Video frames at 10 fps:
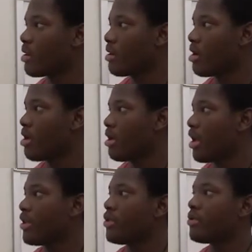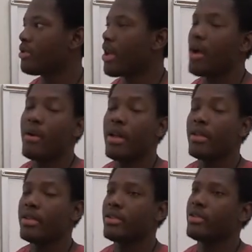software and use
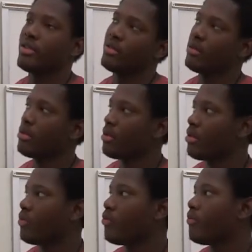that rather than just